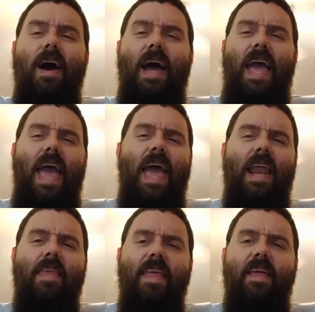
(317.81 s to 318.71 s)
And
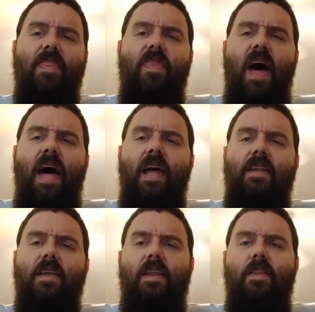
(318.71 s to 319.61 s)
I think
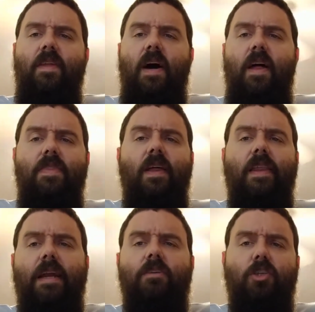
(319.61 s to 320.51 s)
that the
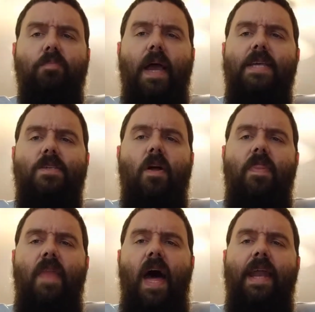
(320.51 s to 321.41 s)
literature based
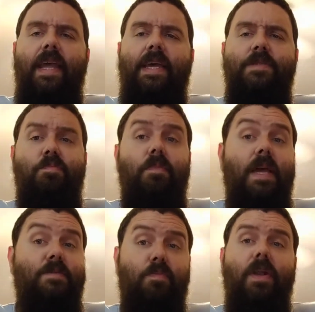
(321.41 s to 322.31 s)
on that is
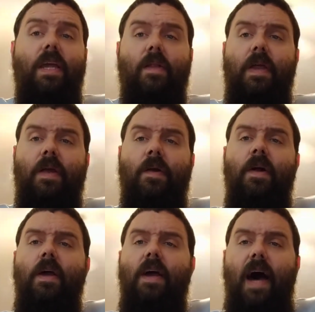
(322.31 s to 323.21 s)
pretty clear.
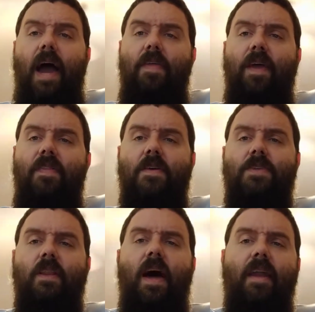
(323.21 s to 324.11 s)
I think there's
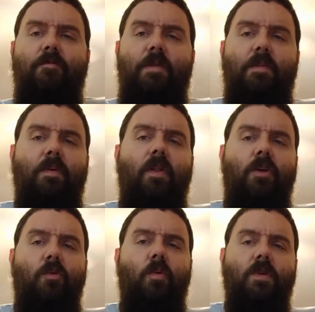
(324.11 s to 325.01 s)
a lot of people
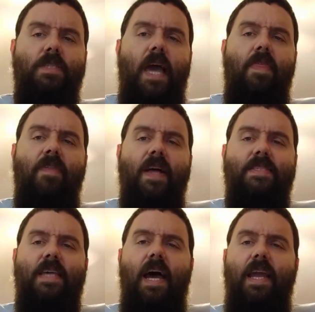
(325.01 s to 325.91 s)
who will say that
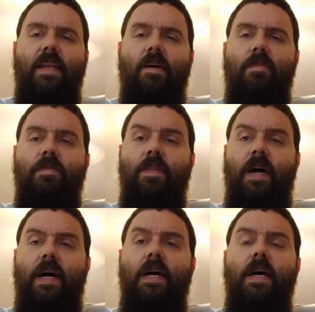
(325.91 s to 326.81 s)
that's kind of
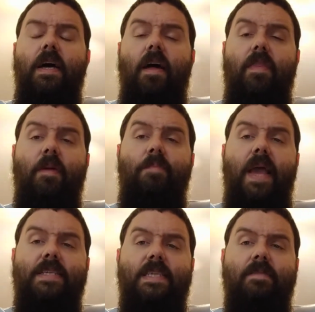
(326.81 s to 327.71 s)
the
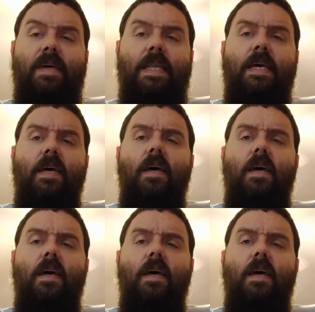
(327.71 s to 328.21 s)
base of it.